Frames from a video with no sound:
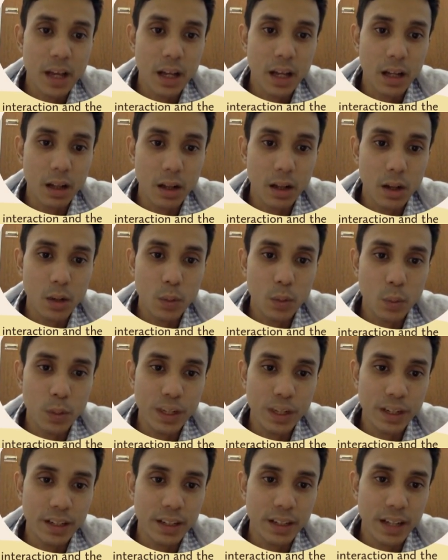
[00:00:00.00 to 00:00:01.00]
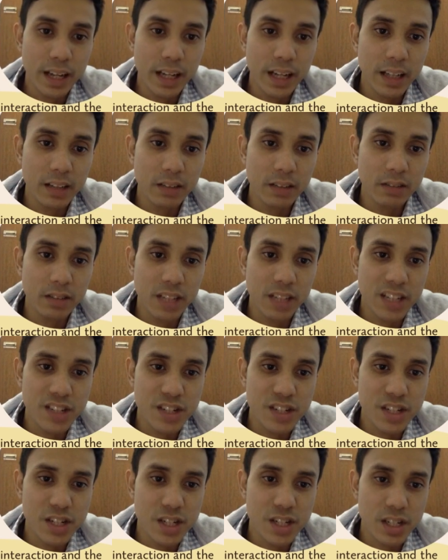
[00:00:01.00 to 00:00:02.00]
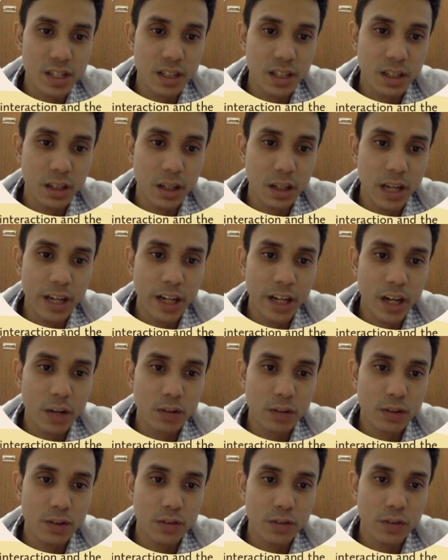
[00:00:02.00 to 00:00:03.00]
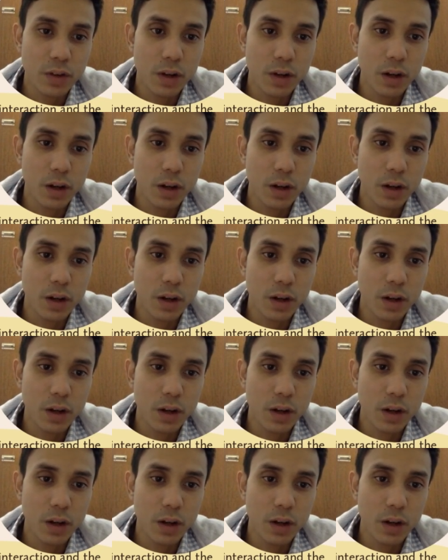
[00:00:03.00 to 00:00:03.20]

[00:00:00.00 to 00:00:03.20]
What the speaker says: long-winded and tangential accounts